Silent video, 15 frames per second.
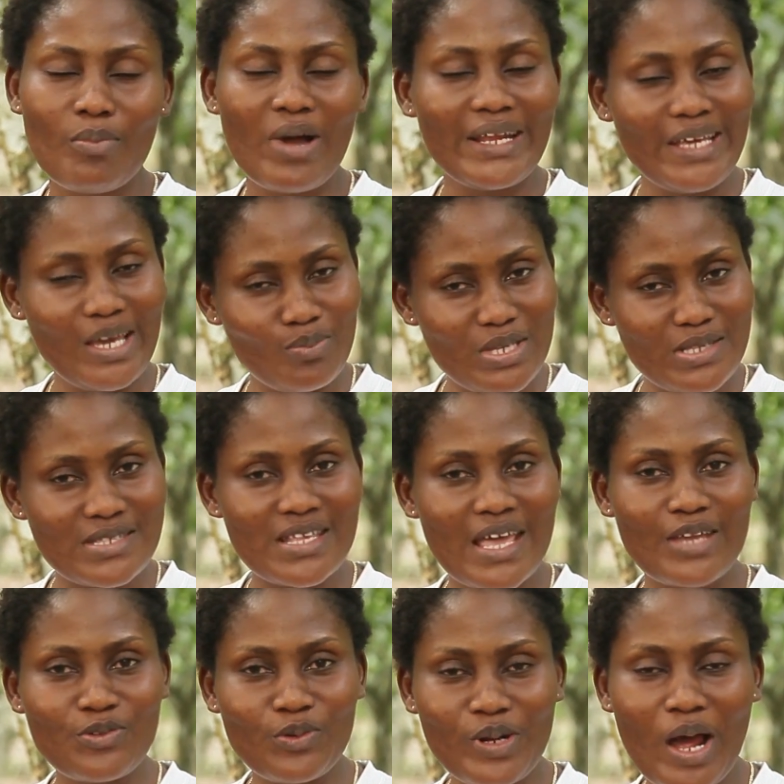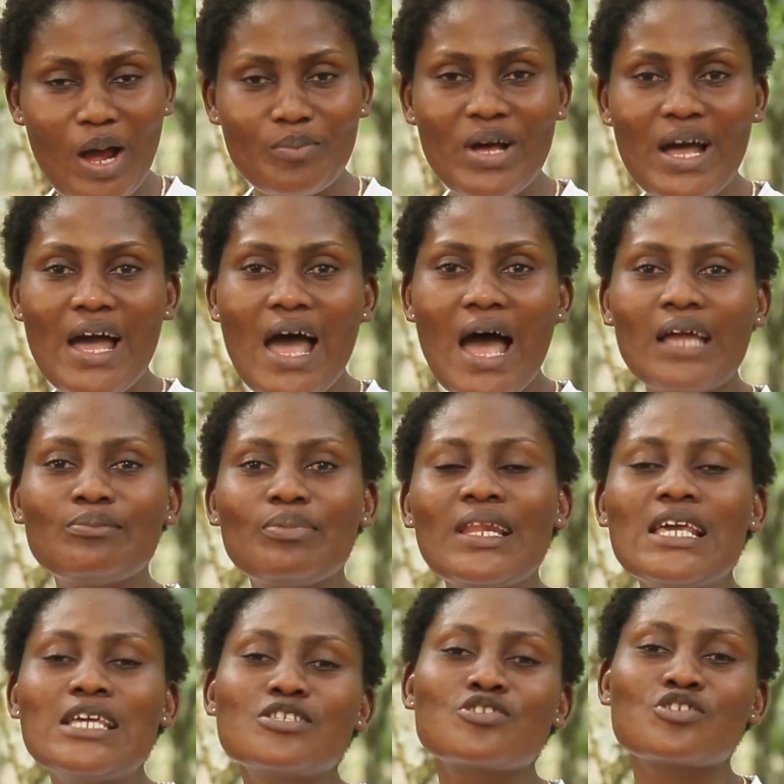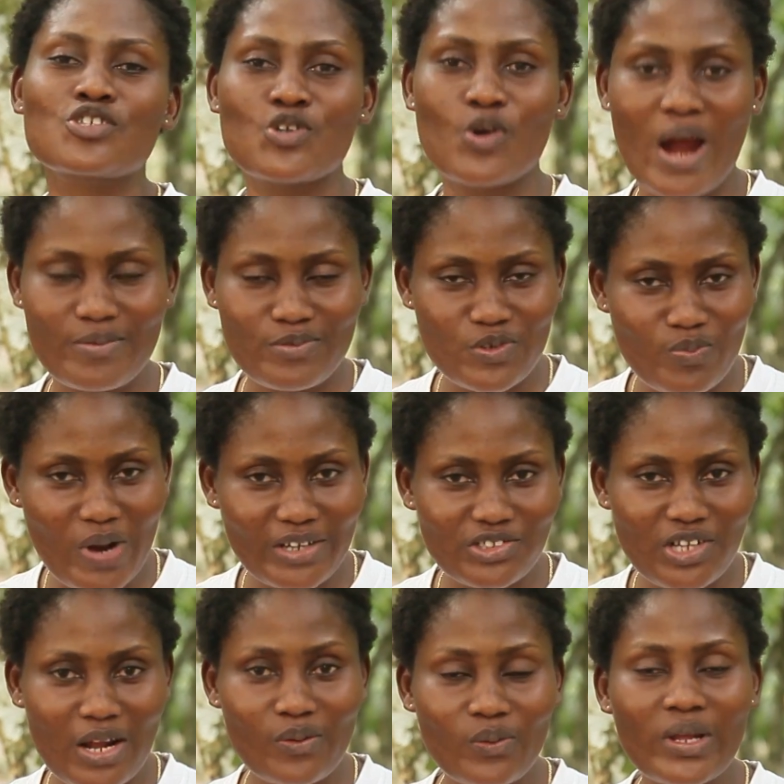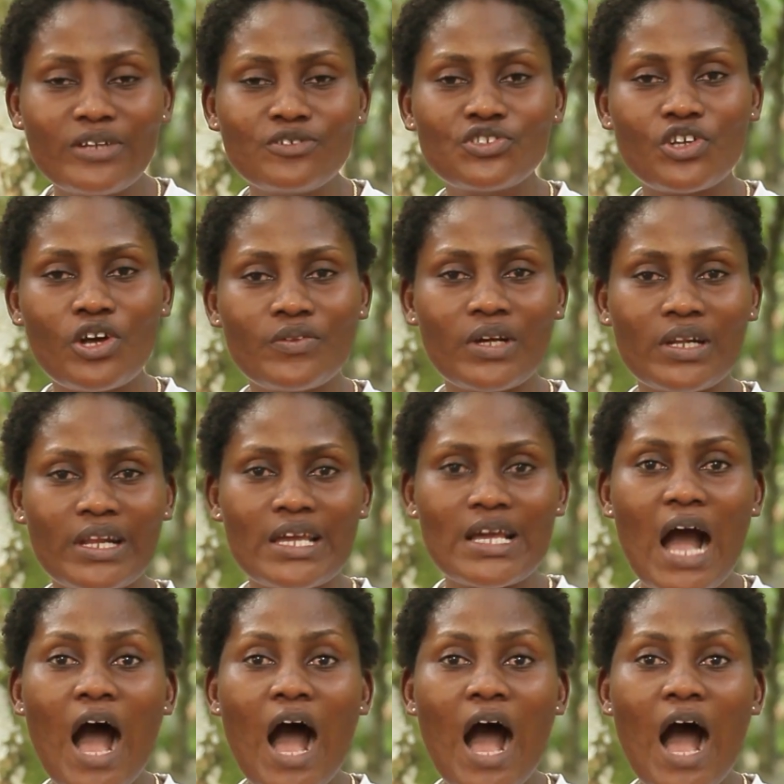My name is Eminam, and please subscribe to my channel and share the link.